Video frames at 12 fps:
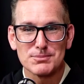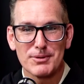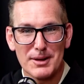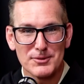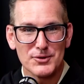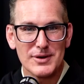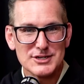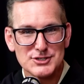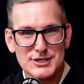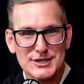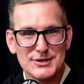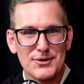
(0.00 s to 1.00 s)
primal
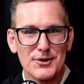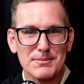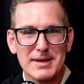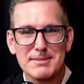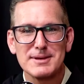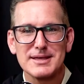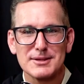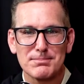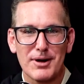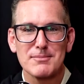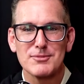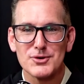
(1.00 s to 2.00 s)
question, or maybe the
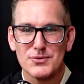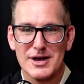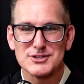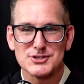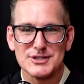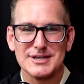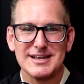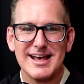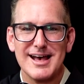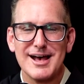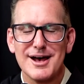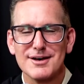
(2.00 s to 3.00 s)
primal question
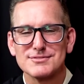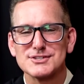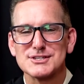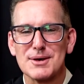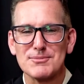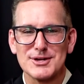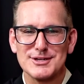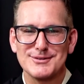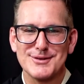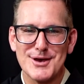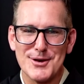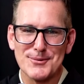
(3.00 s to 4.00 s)
of someone you
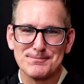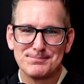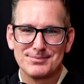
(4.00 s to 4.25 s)
know.